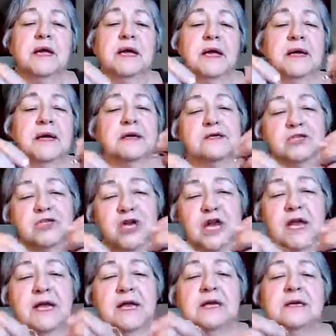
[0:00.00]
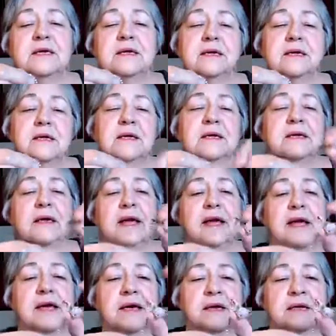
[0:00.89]
a chain,
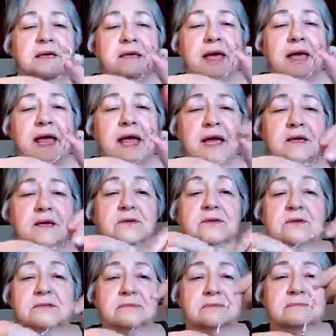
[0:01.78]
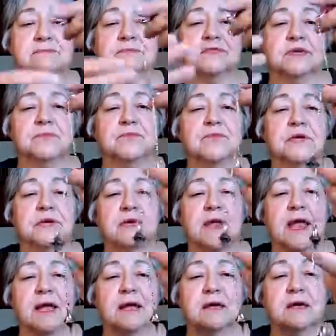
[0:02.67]
and a handle, something to
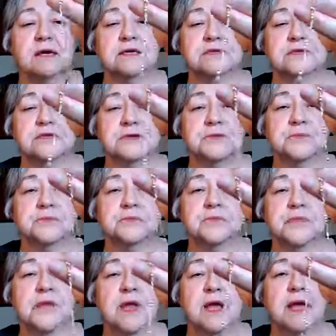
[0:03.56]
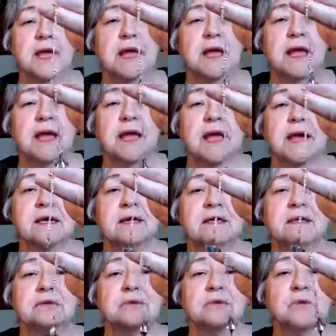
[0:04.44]
hang on to.
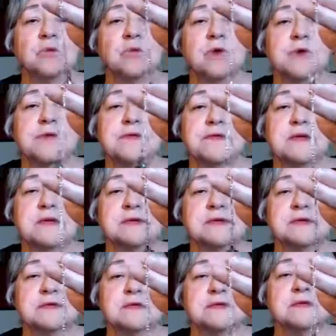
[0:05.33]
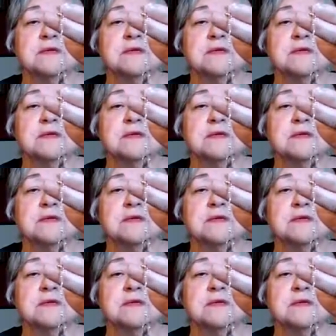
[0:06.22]
And with this, the